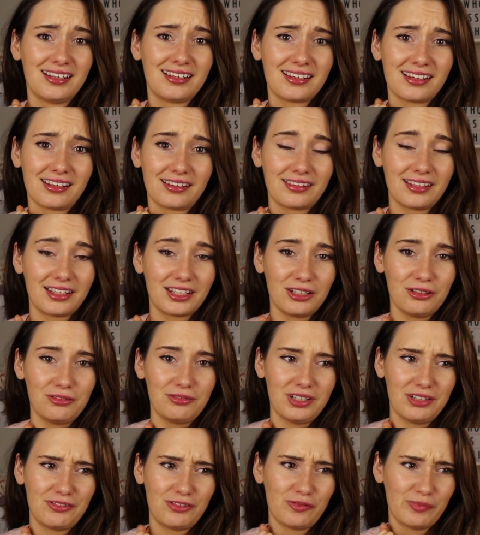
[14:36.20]
Yeah, thank
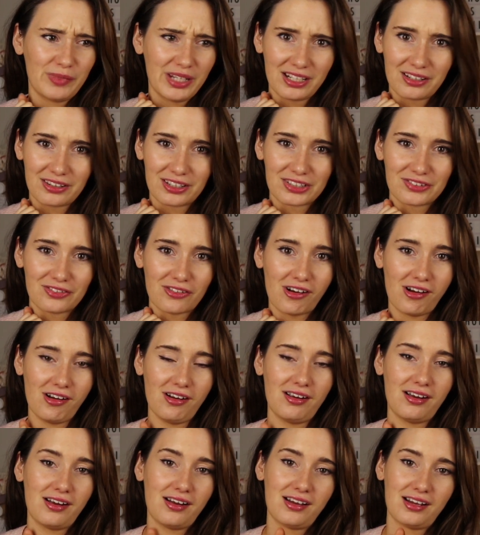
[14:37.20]
you if you've made it this
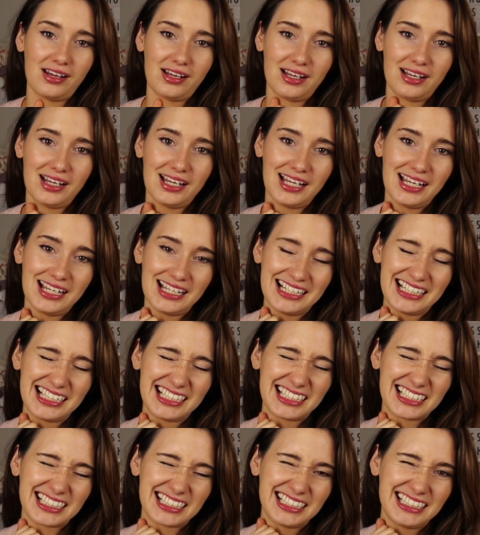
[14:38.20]
far,
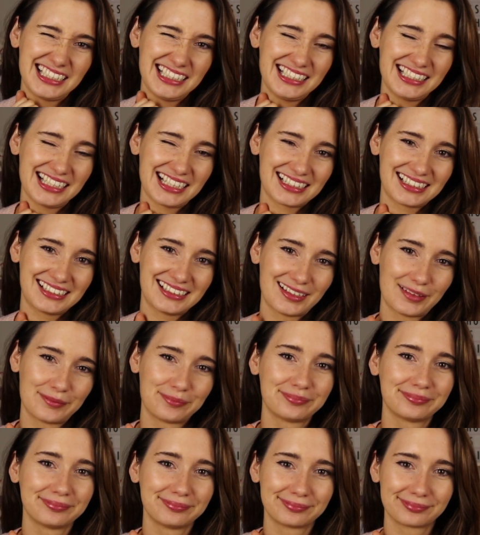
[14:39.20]
and see you next
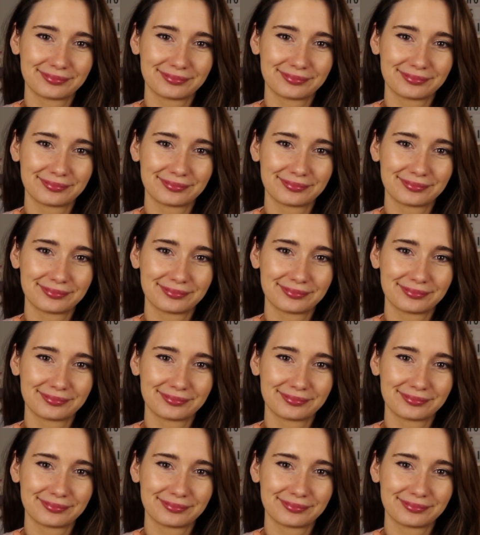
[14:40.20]
time.